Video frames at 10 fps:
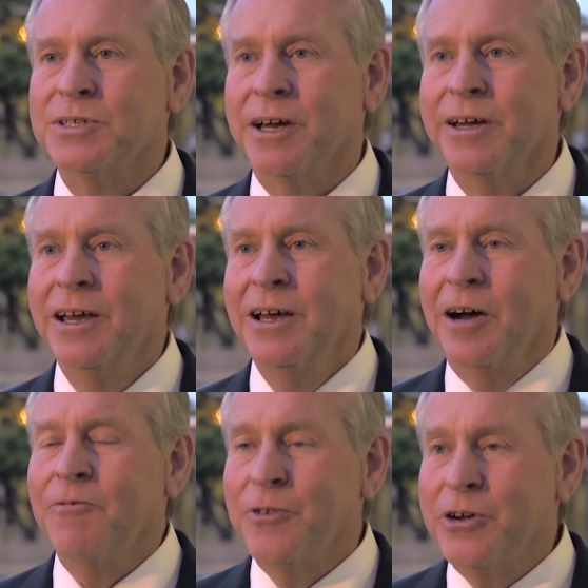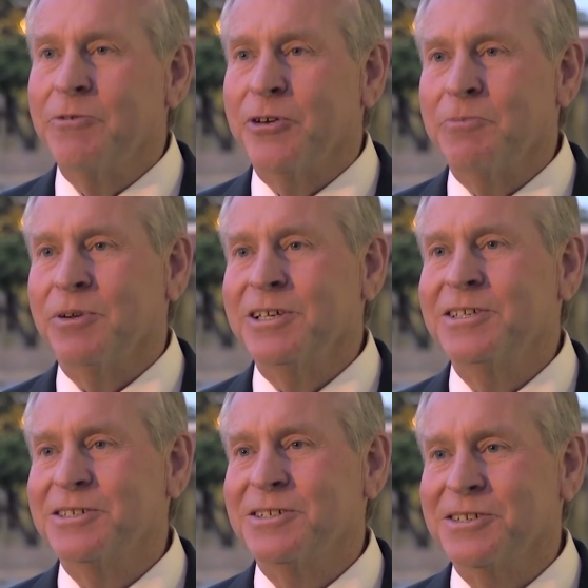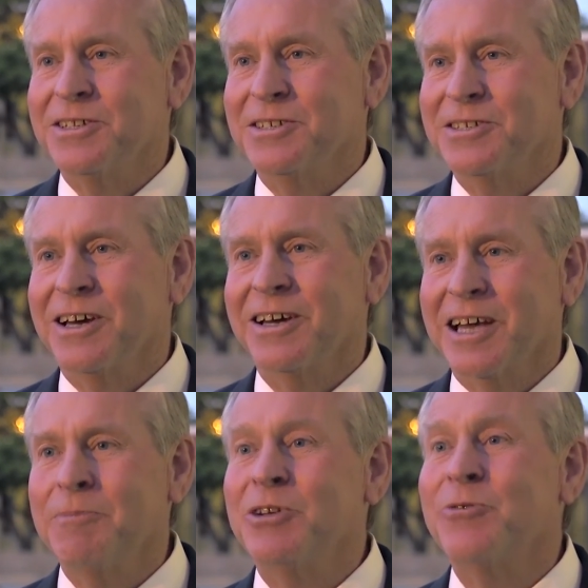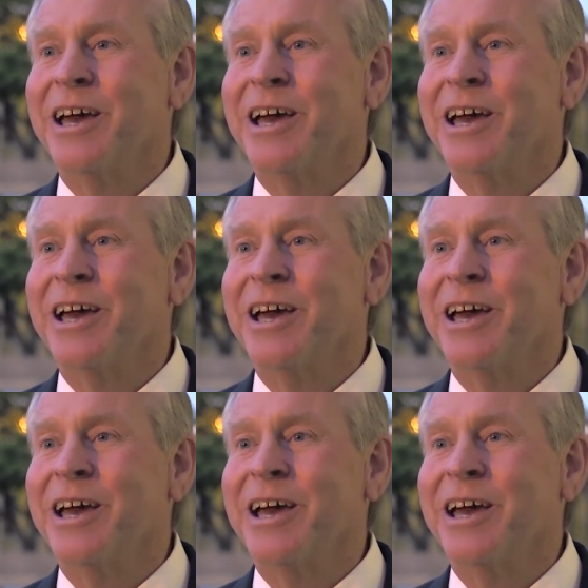So I'm very, very pleased to see this come into